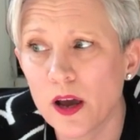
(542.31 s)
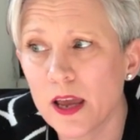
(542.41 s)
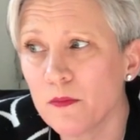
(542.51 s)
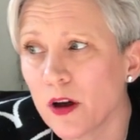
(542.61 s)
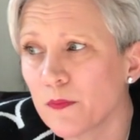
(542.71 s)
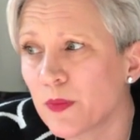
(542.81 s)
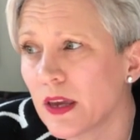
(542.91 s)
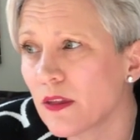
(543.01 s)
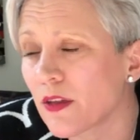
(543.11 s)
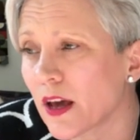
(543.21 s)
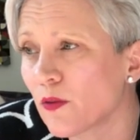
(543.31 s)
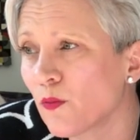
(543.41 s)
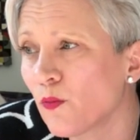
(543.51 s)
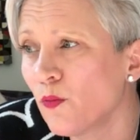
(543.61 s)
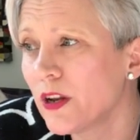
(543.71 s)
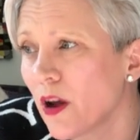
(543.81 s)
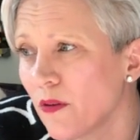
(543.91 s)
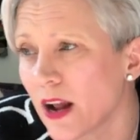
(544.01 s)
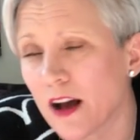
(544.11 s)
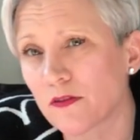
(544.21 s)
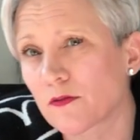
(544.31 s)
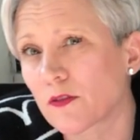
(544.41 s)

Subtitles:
it might be that we don't have